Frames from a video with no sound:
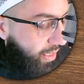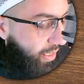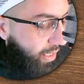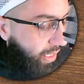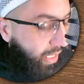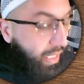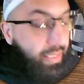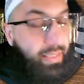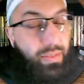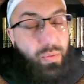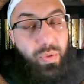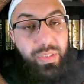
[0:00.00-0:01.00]
And
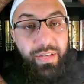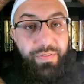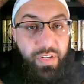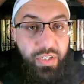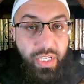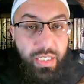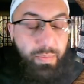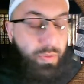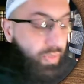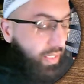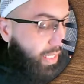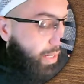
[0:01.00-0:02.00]
what differentiates
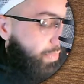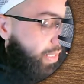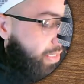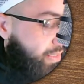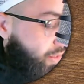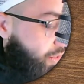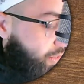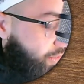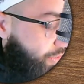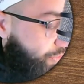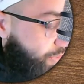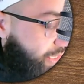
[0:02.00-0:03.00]
between them are the
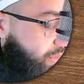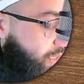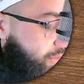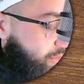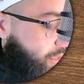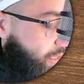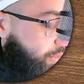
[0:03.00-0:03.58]
3 dots on